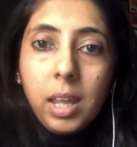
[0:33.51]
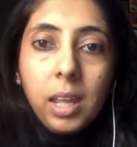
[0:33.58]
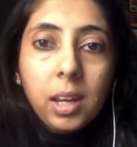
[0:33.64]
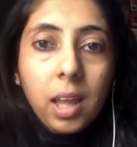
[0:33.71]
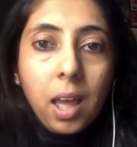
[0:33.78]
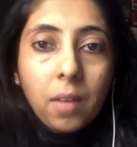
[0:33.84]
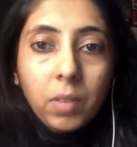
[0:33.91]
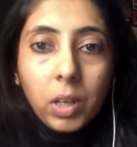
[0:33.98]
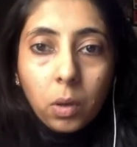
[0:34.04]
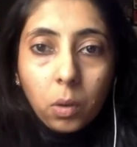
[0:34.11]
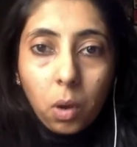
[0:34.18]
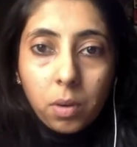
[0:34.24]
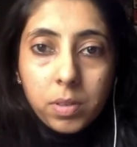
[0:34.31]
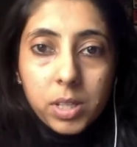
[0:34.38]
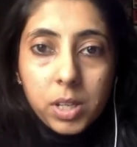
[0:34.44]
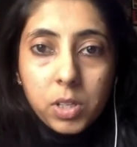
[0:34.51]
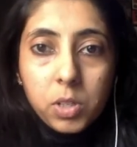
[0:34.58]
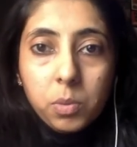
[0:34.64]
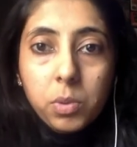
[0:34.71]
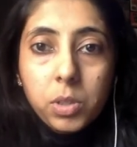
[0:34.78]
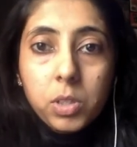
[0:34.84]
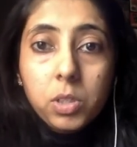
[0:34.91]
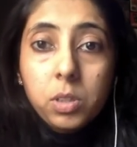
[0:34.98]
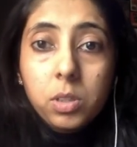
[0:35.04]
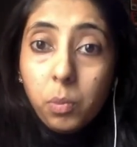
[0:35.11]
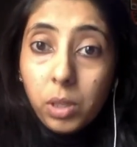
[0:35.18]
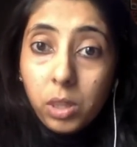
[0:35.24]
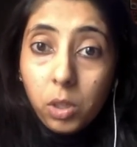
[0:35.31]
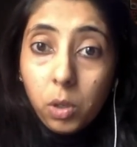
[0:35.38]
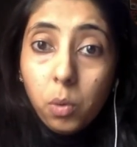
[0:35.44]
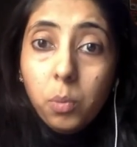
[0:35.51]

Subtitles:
in having a conversation with you,